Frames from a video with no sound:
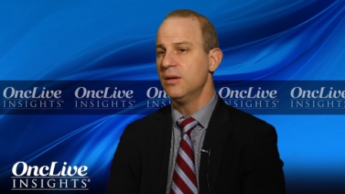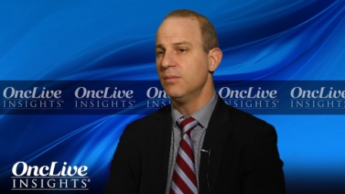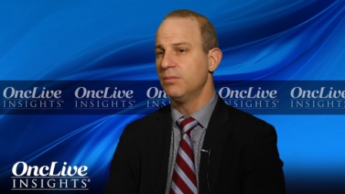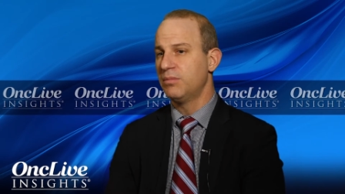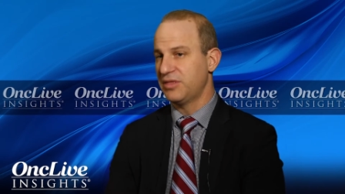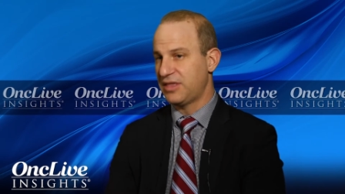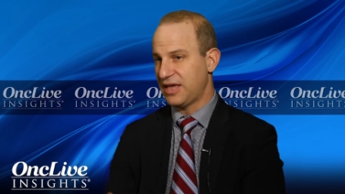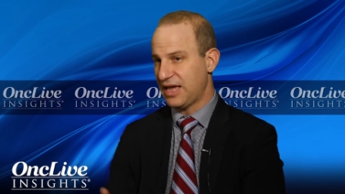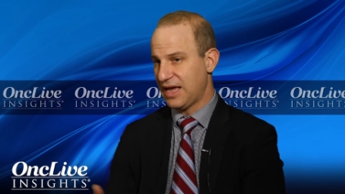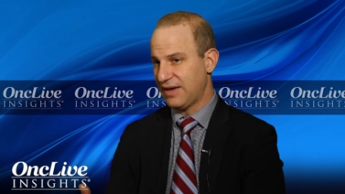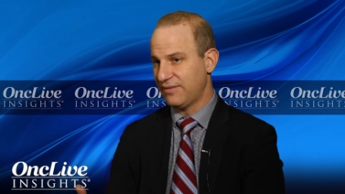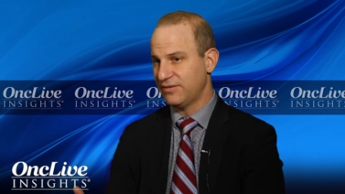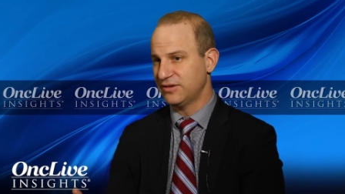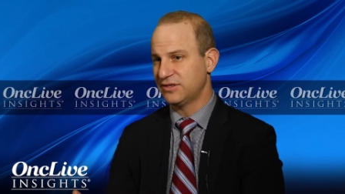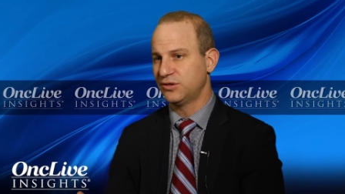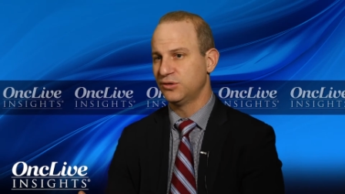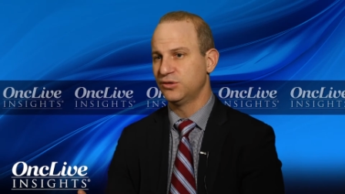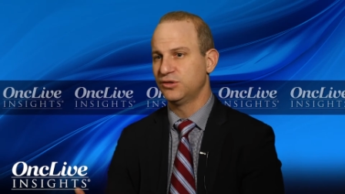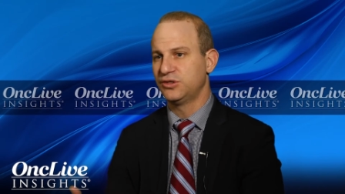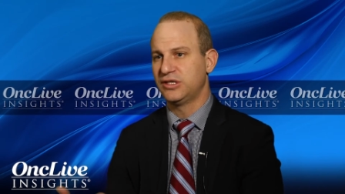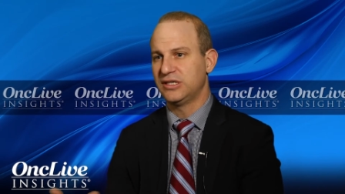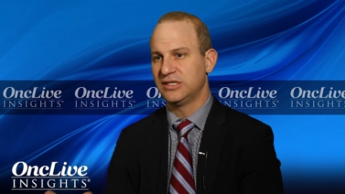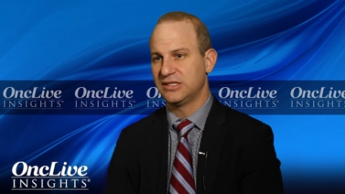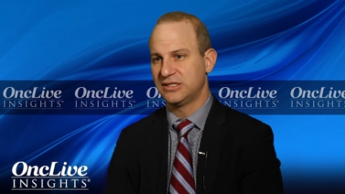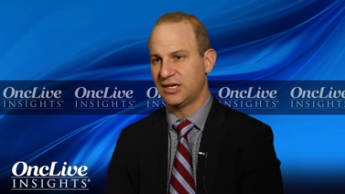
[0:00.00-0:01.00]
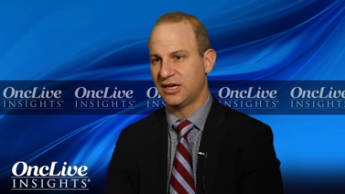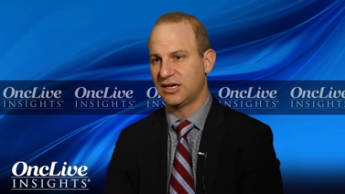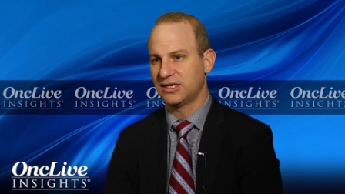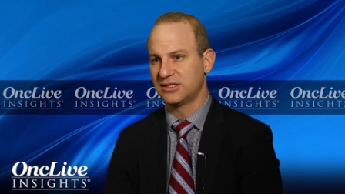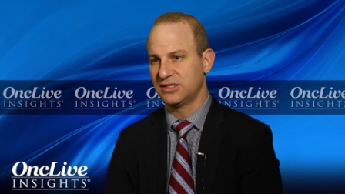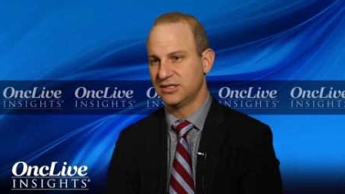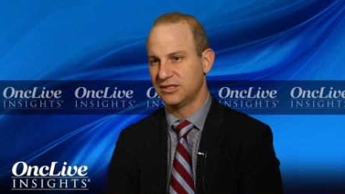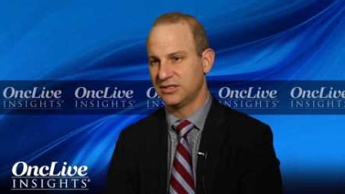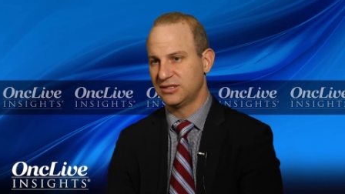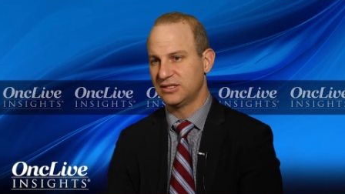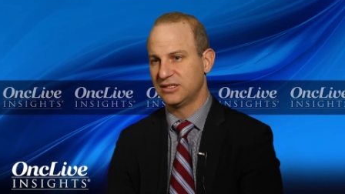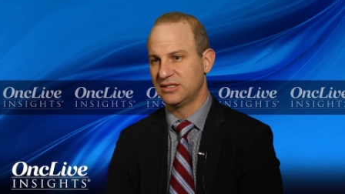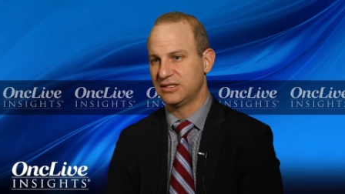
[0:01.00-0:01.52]
but they have associated
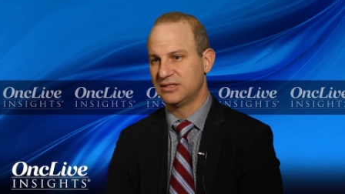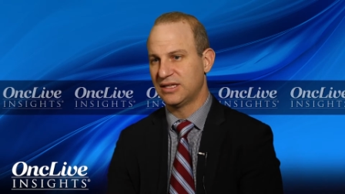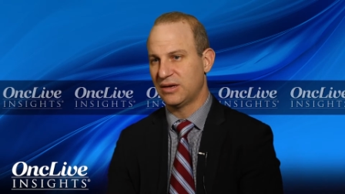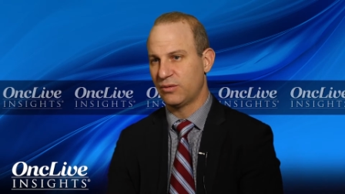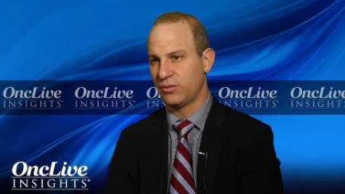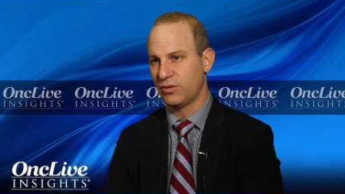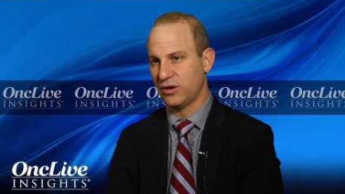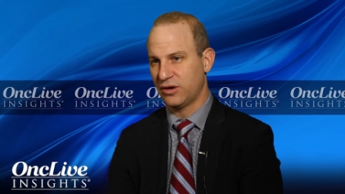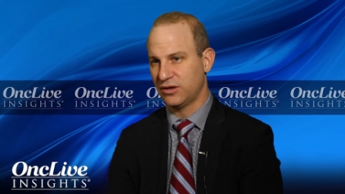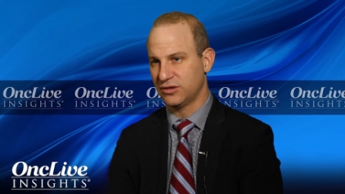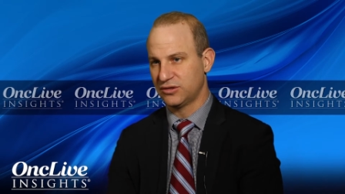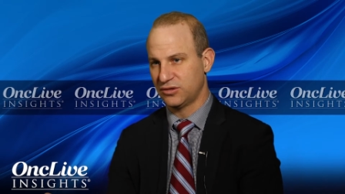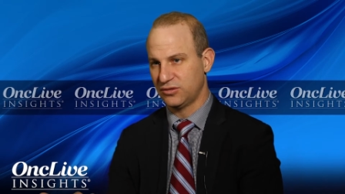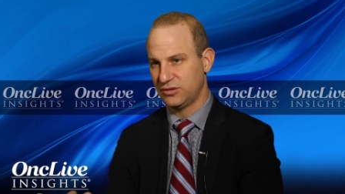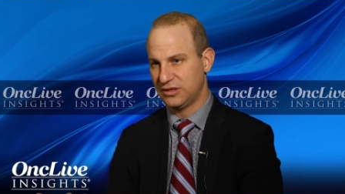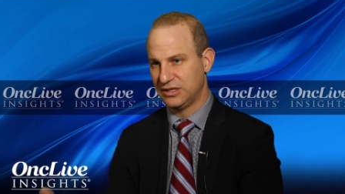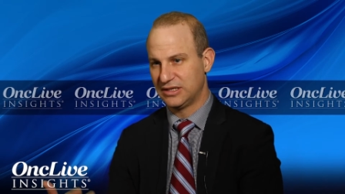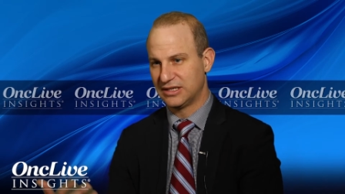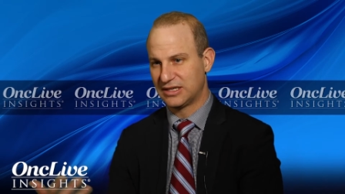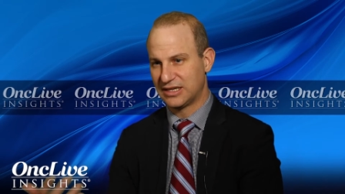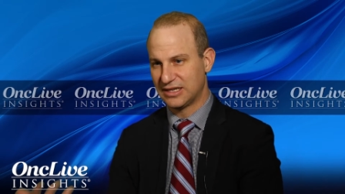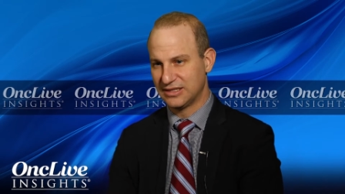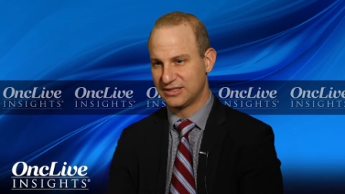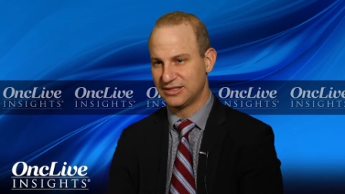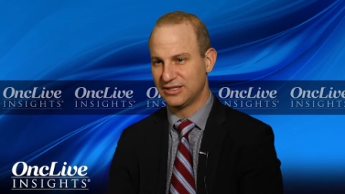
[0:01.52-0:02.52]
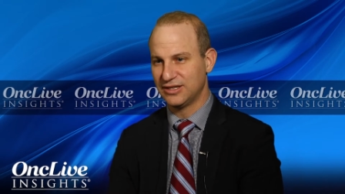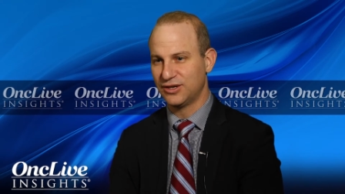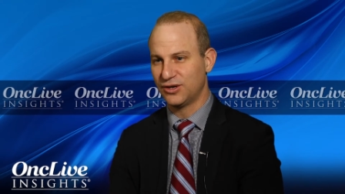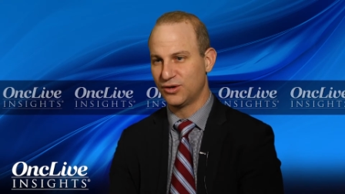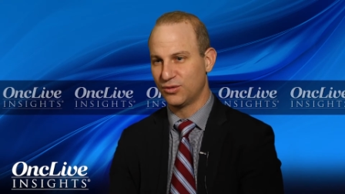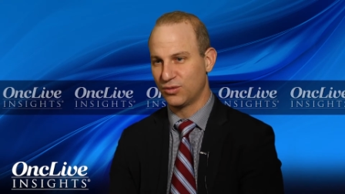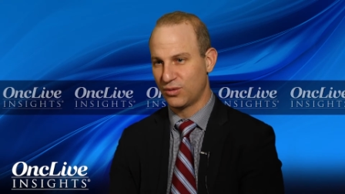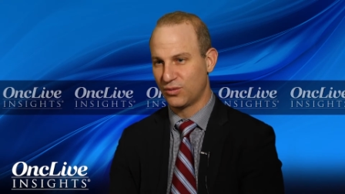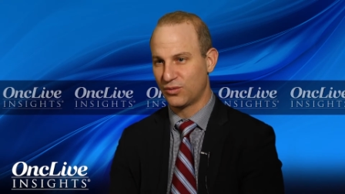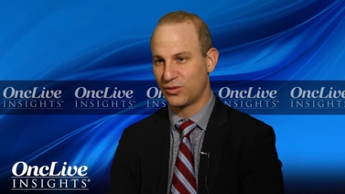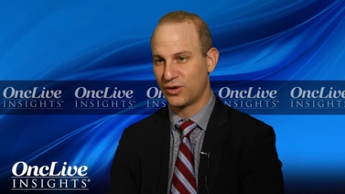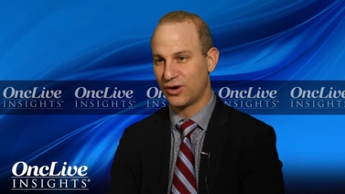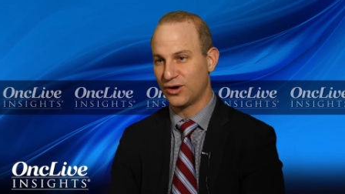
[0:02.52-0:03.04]
toxicities that we also need to consider
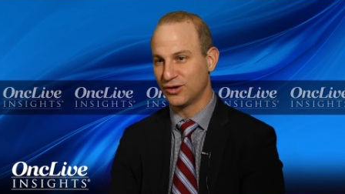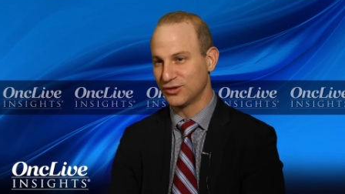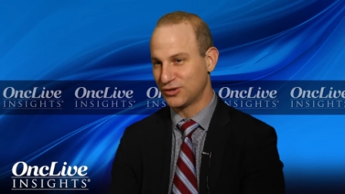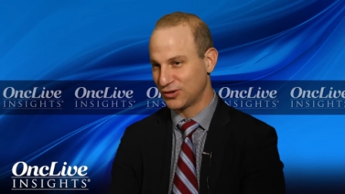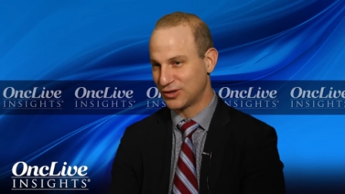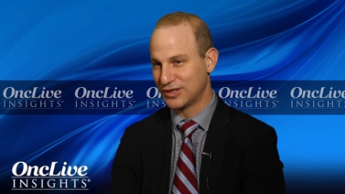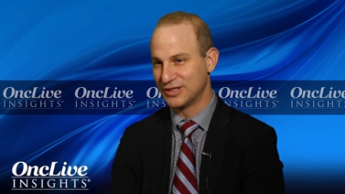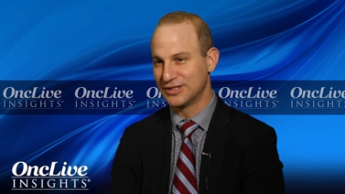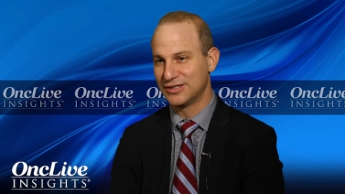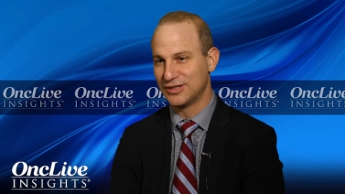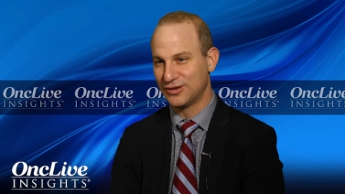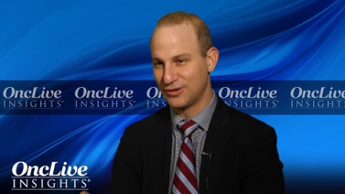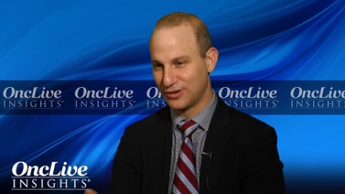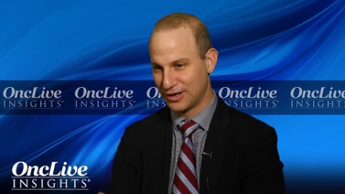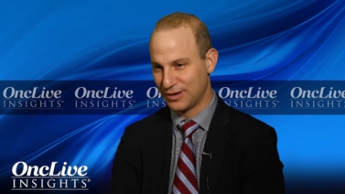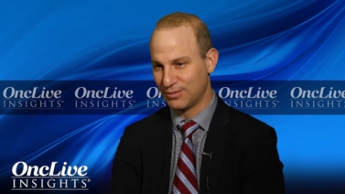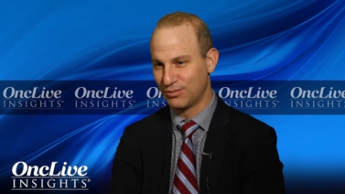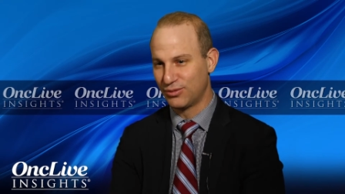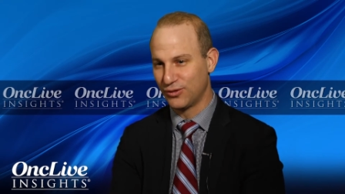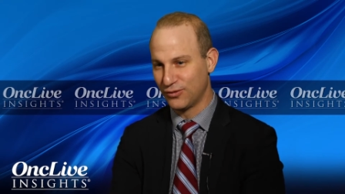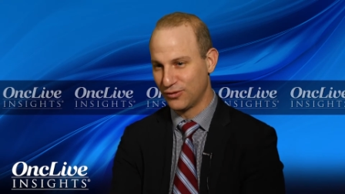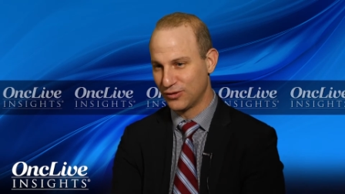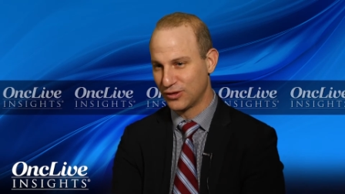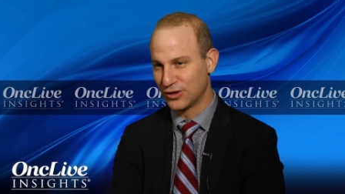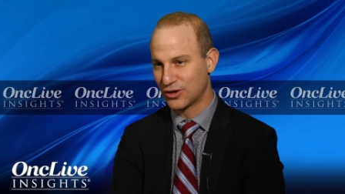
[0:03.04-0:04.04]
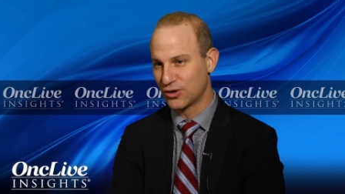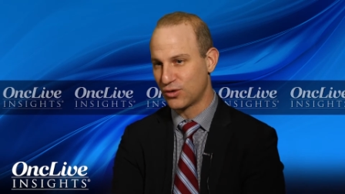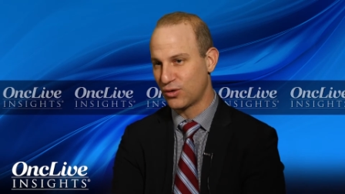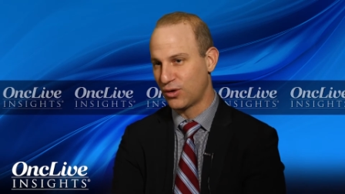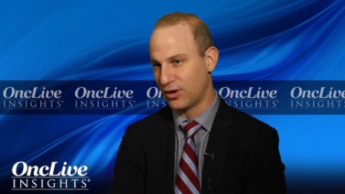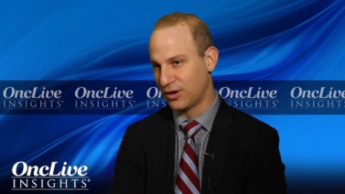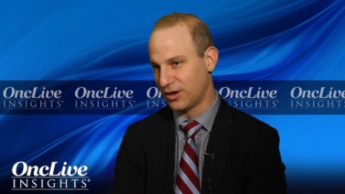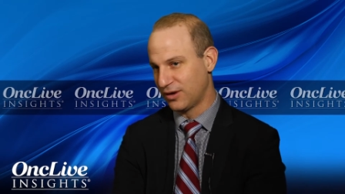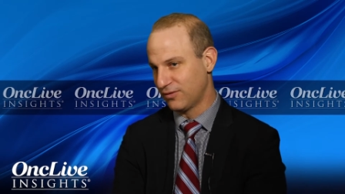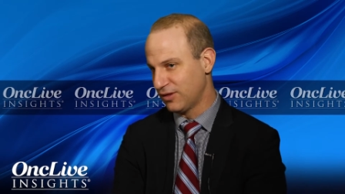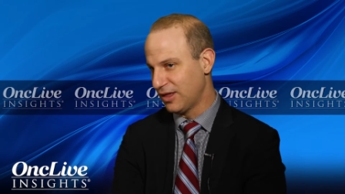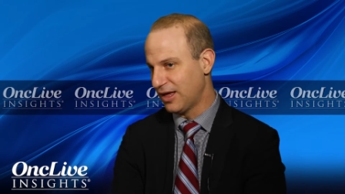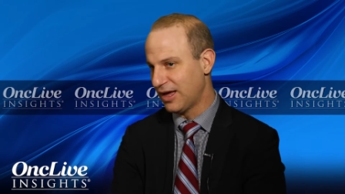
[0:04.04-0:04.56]
when we're also considering improving the
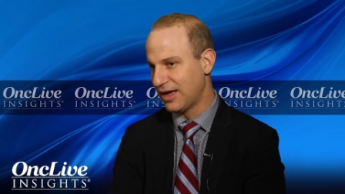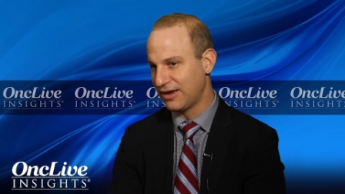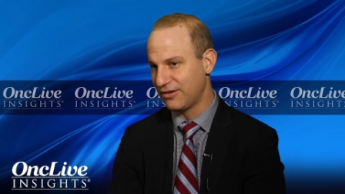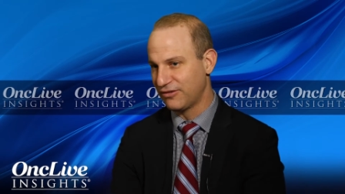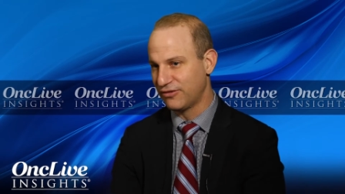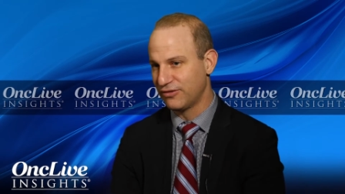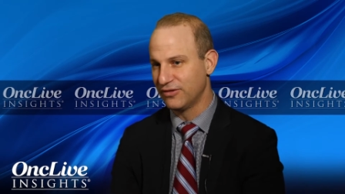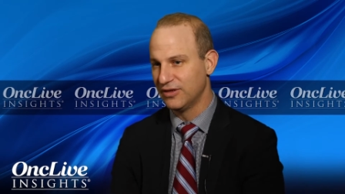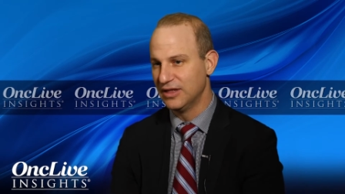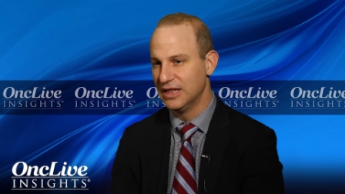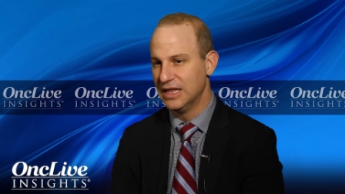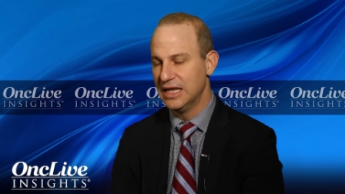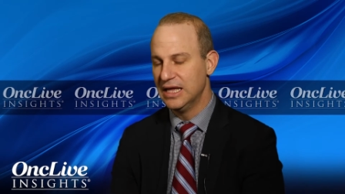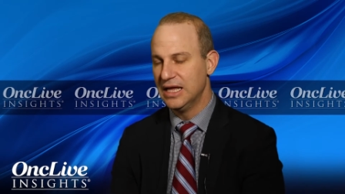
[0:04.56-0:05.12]
quality of life.